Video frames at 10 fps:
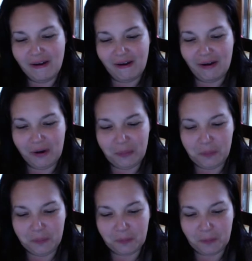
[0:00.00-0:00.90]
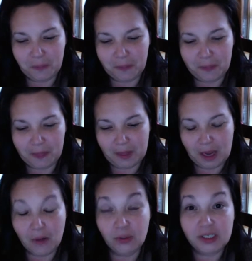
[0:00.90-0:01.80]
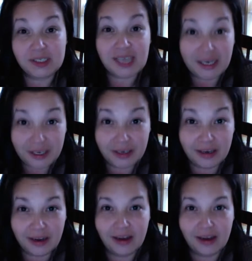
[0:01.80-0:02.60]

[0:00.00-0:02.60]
I'm really excited.